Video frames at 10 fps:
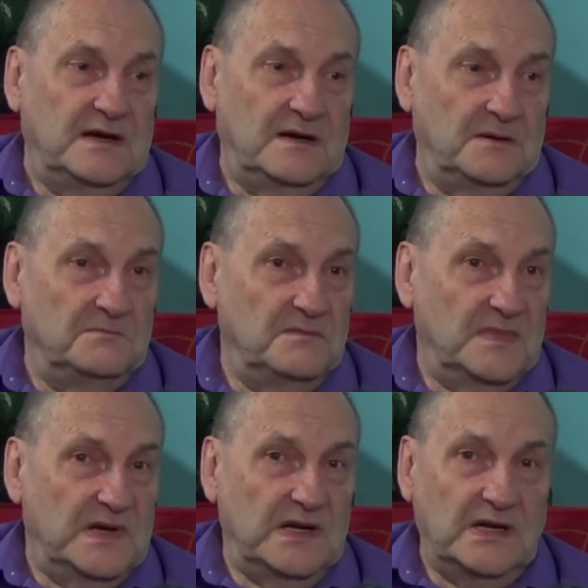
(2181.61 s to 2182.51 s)
Um,
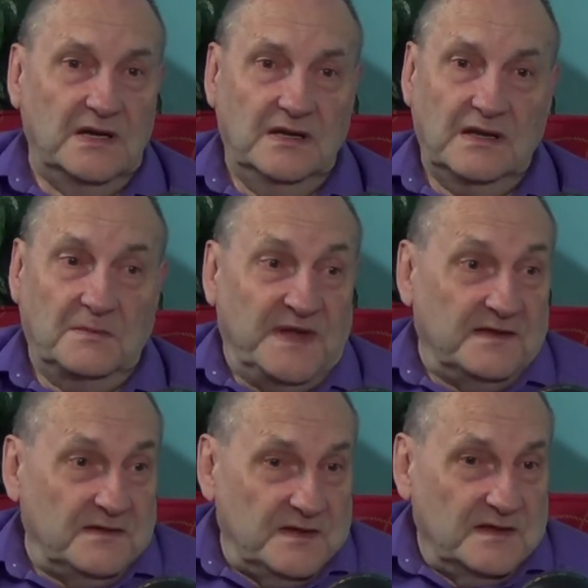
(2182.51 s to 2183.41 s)
I
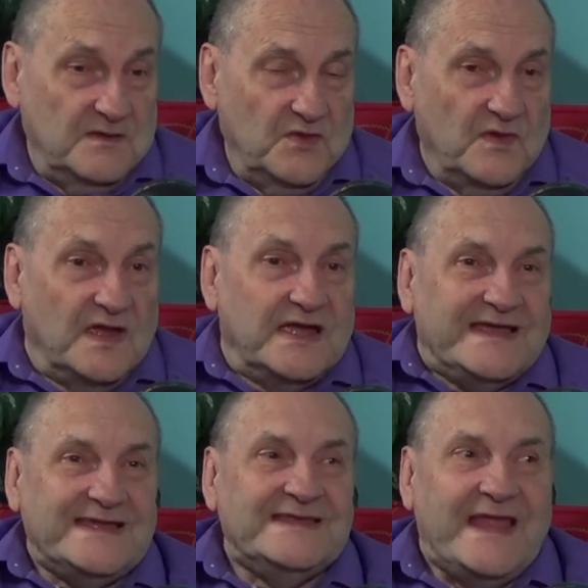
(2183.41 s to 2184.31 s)
mean,
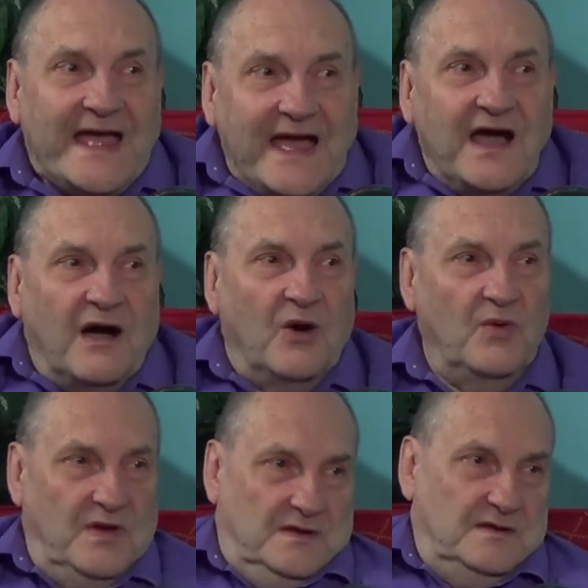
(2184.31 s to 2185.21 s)

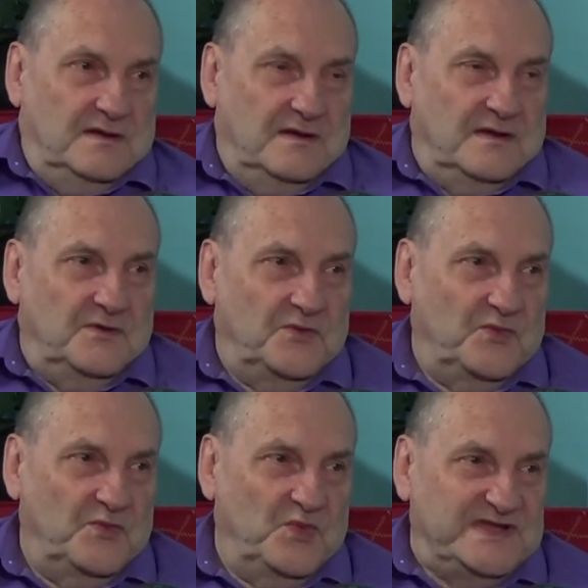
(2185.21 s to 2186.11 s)
now
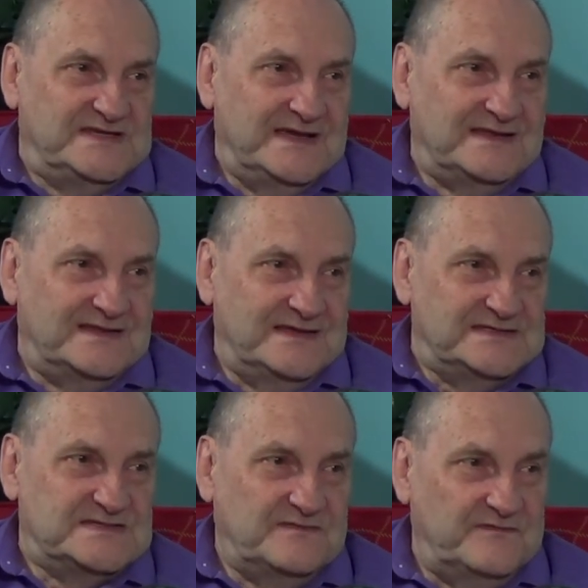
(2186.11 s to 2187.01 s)
we take
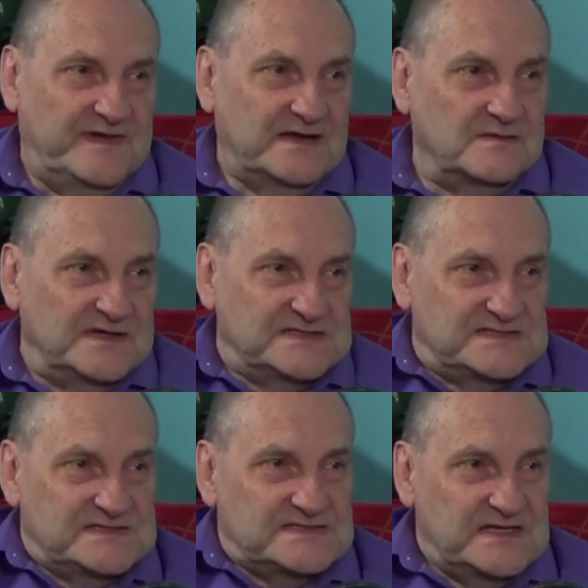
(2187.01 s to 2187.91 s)
these
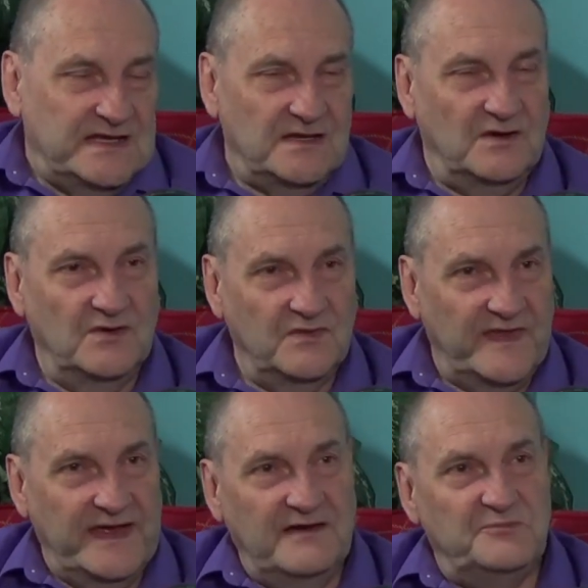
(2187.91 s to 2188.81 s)
veterans and say, oh,
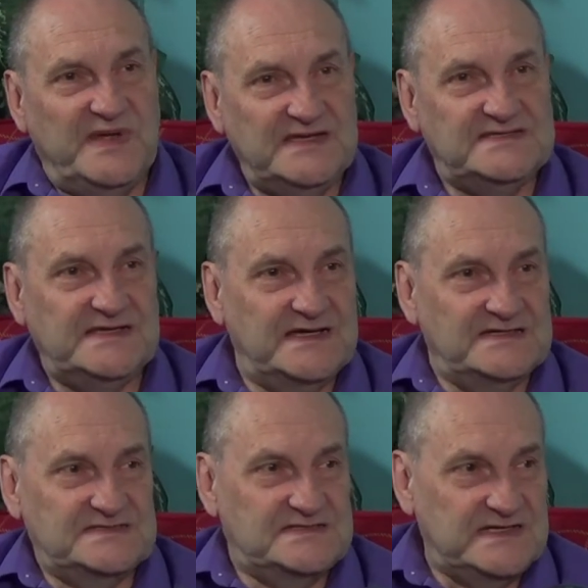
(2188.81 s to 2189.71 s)
they have
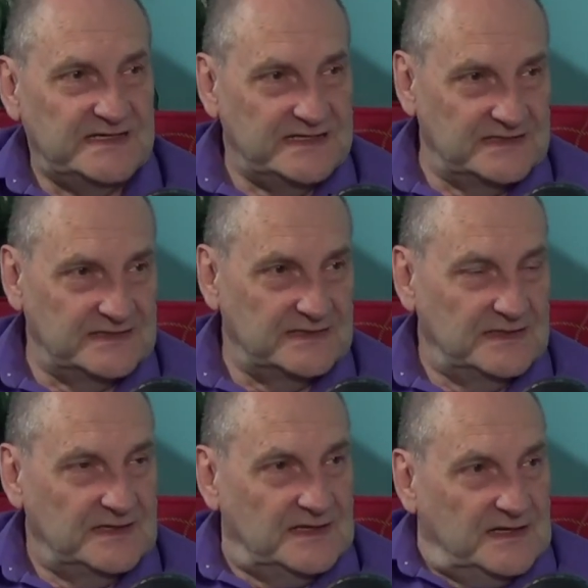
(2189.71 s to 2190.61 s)
PTSD and,
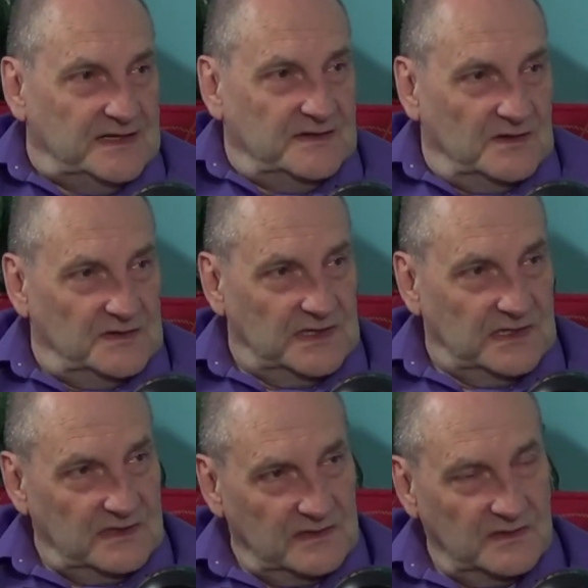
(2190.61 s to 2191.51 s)
you know,
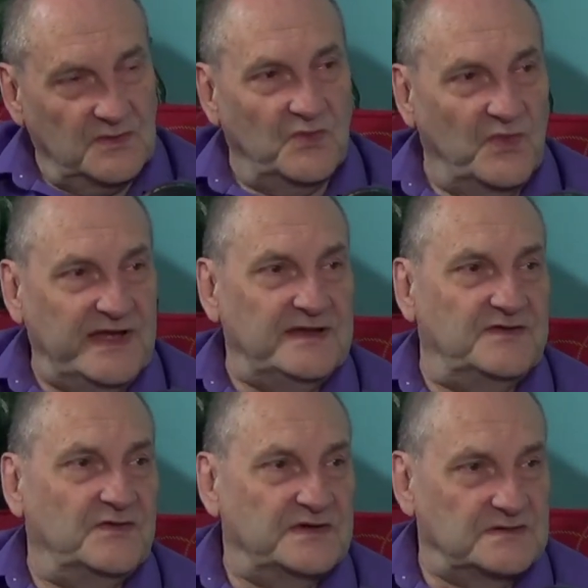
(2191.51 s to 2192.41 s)
we need
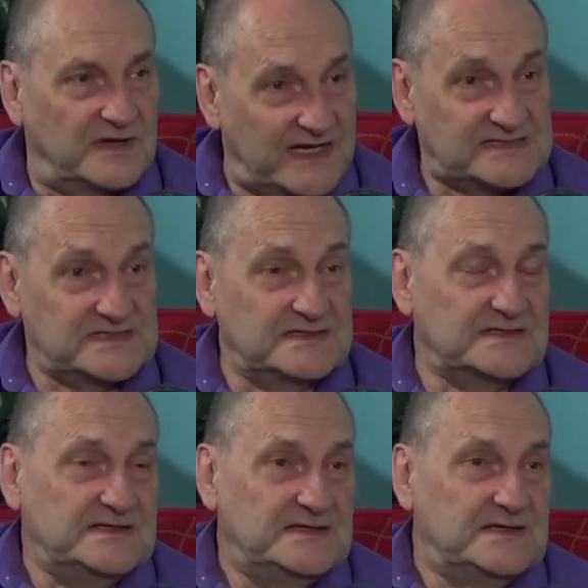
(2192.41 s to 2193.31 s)
to address
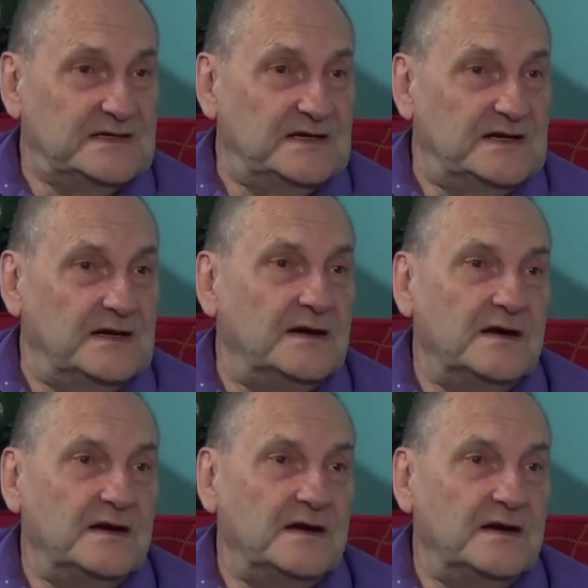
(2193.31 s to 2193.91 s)
it. Yeah.